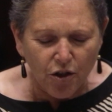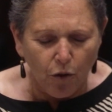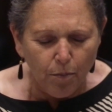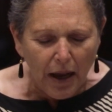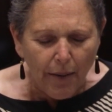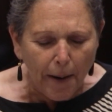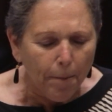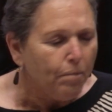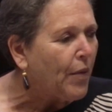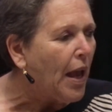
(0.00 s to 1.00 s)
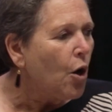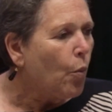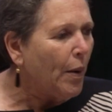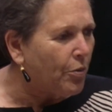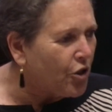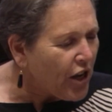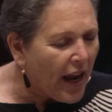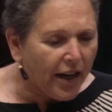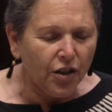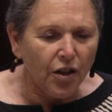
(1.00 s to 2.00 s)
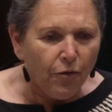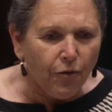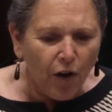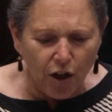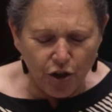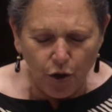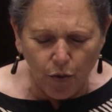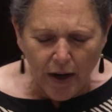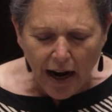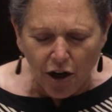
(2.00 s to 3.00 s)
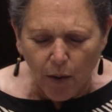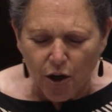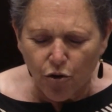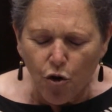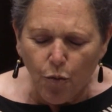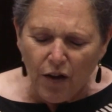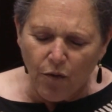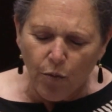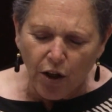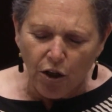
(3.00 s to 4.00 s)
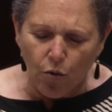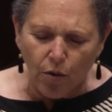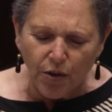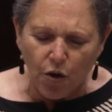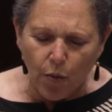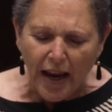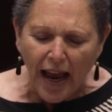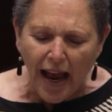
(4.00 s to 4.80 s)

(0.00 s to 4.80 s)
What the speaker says: whistleblowing. We protect a far too narrow a group, even with the laws that we